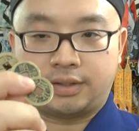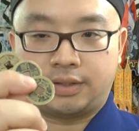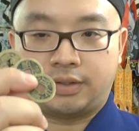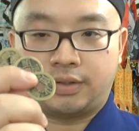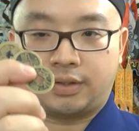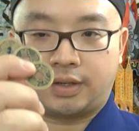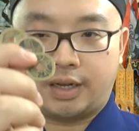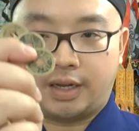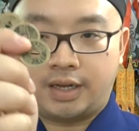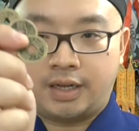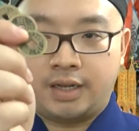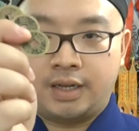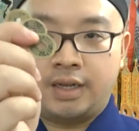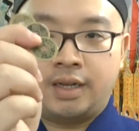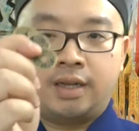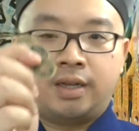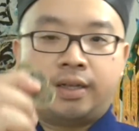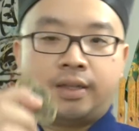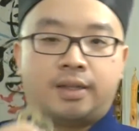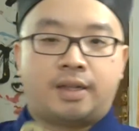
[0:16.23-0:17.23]
Okay.
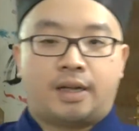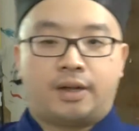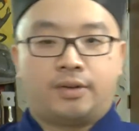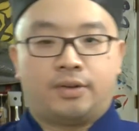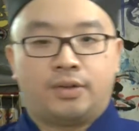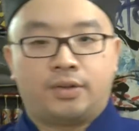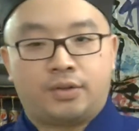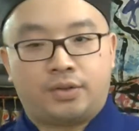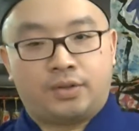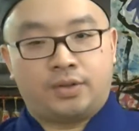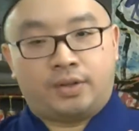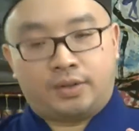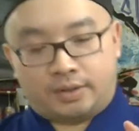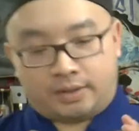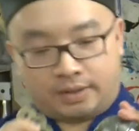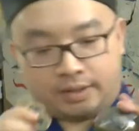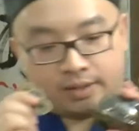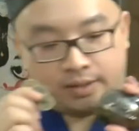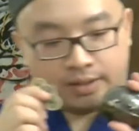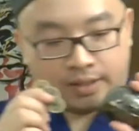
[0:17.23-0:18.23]
Now,
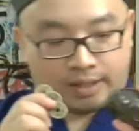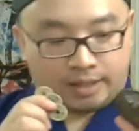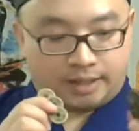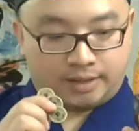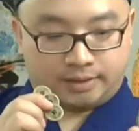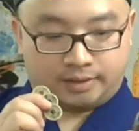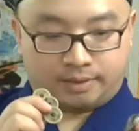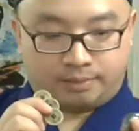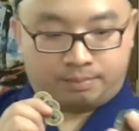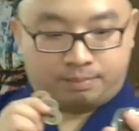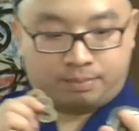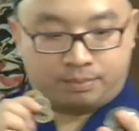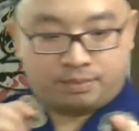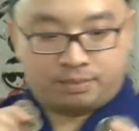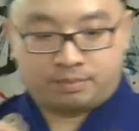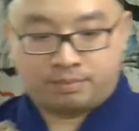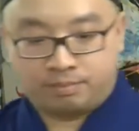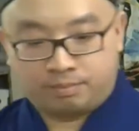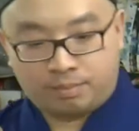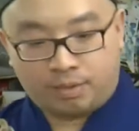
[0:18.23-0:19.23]
the
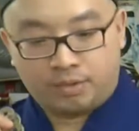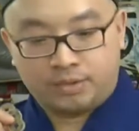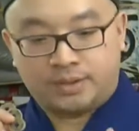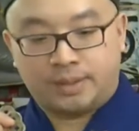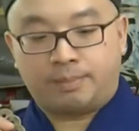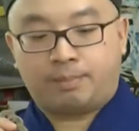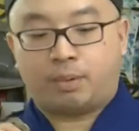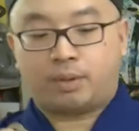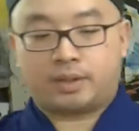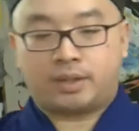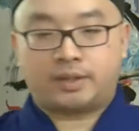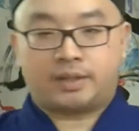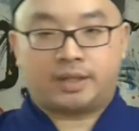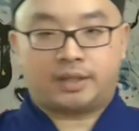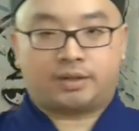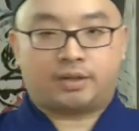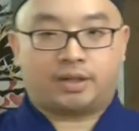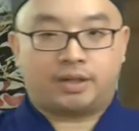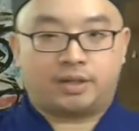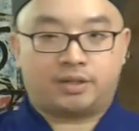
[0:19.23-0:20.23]
most important
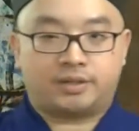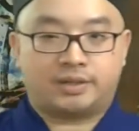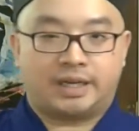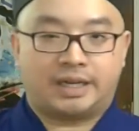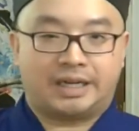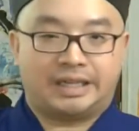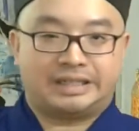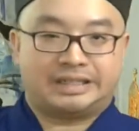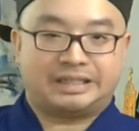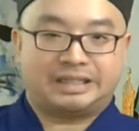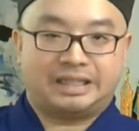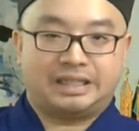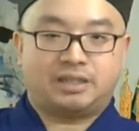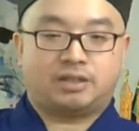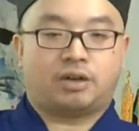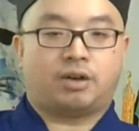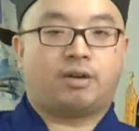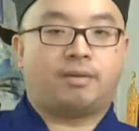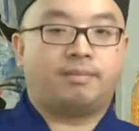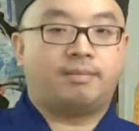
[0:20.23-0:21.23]
thing to understand is
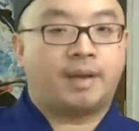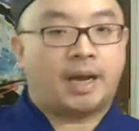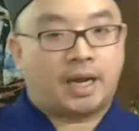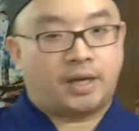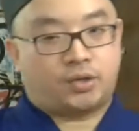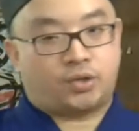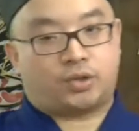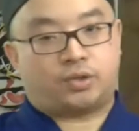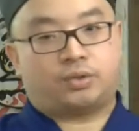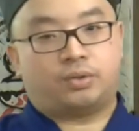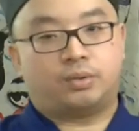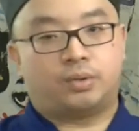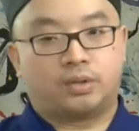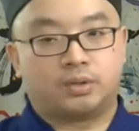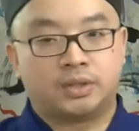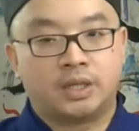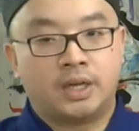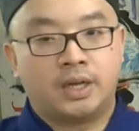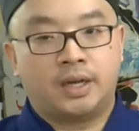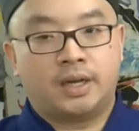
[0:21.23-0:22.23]
these are magic
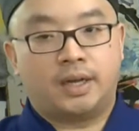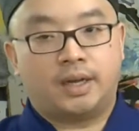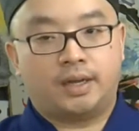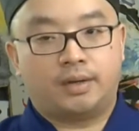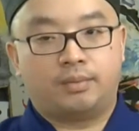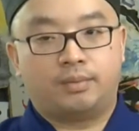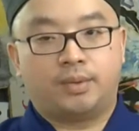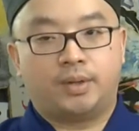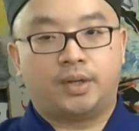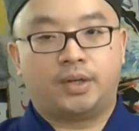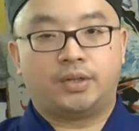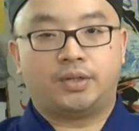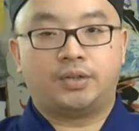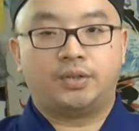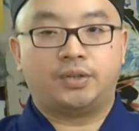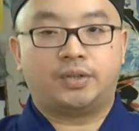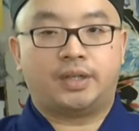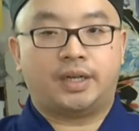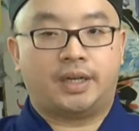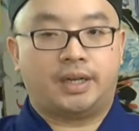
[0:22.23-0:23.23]
tools, and we are
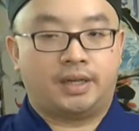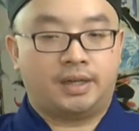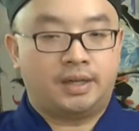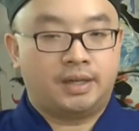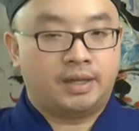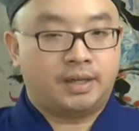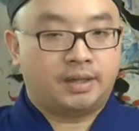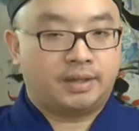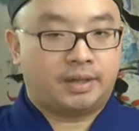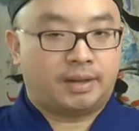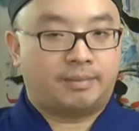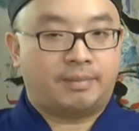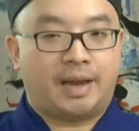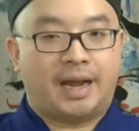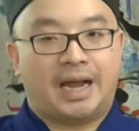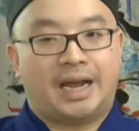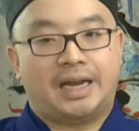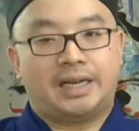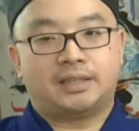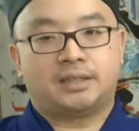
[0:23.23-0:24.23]
using them
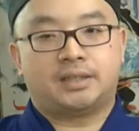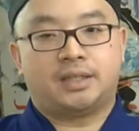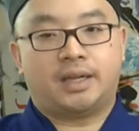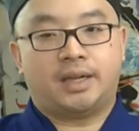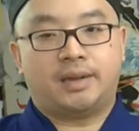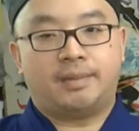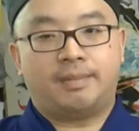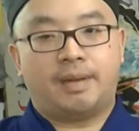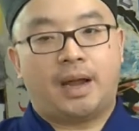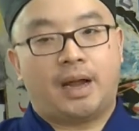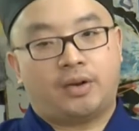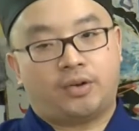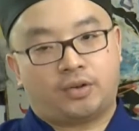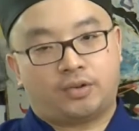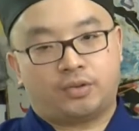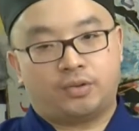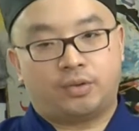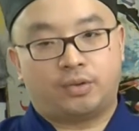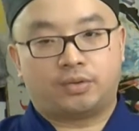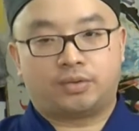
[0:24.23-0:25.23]
as a
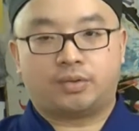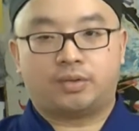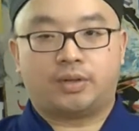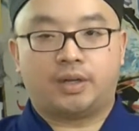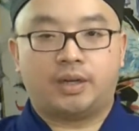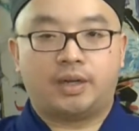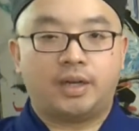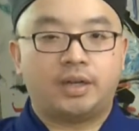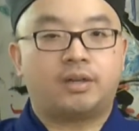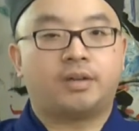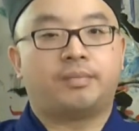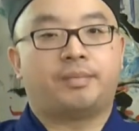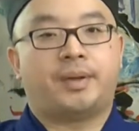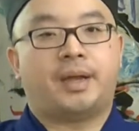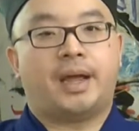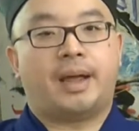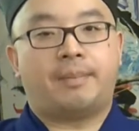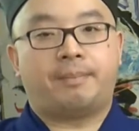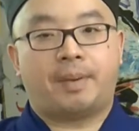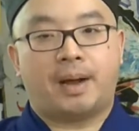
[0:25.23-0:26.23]
magic tool. So they need to
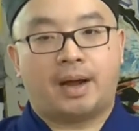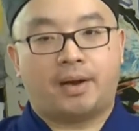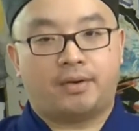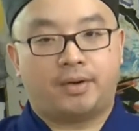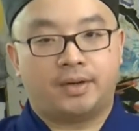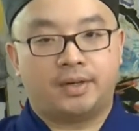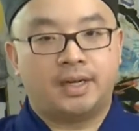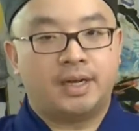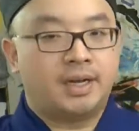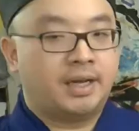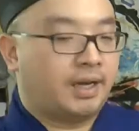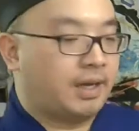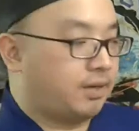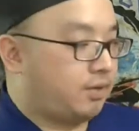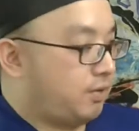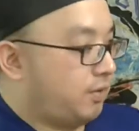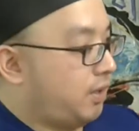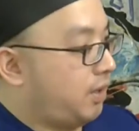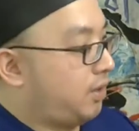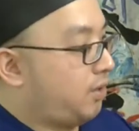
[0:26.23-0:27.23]
be empowered,
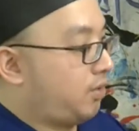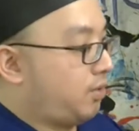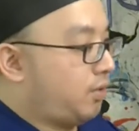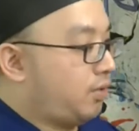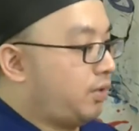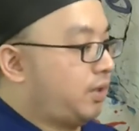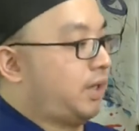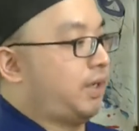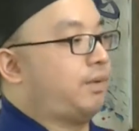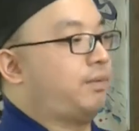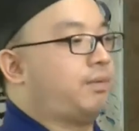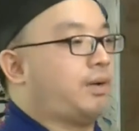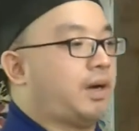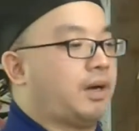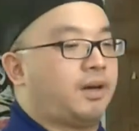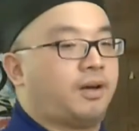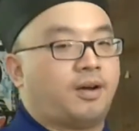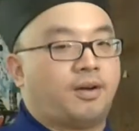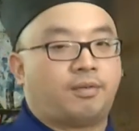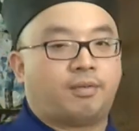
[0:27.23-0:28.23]
and you need to use it
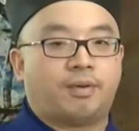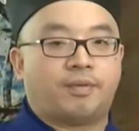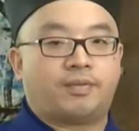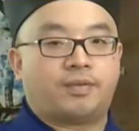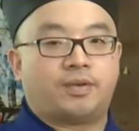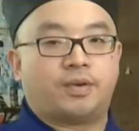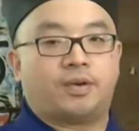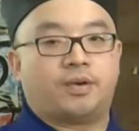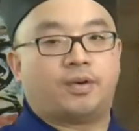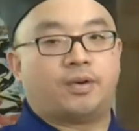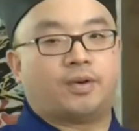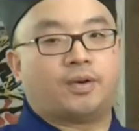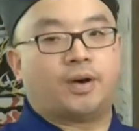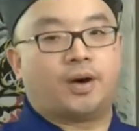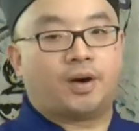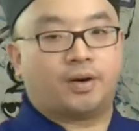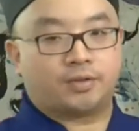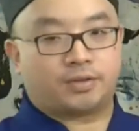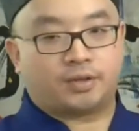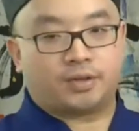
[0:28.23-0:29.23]
along with your
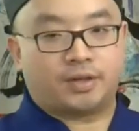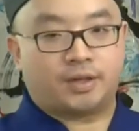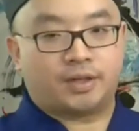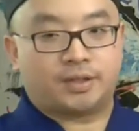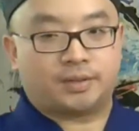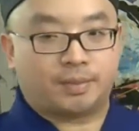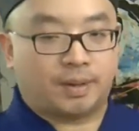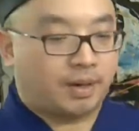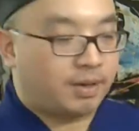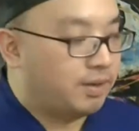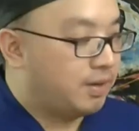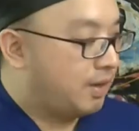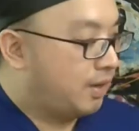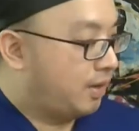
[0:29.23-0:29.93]
altar as well.